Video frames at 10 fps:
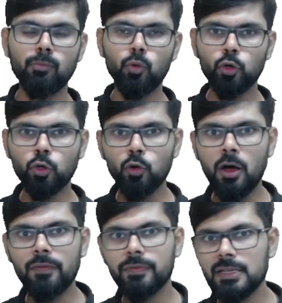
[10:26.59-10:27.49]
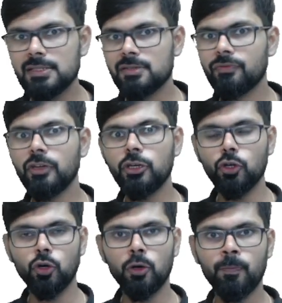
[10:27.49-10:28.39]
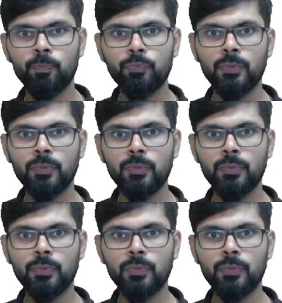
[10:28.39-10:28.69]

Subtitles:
motto of this video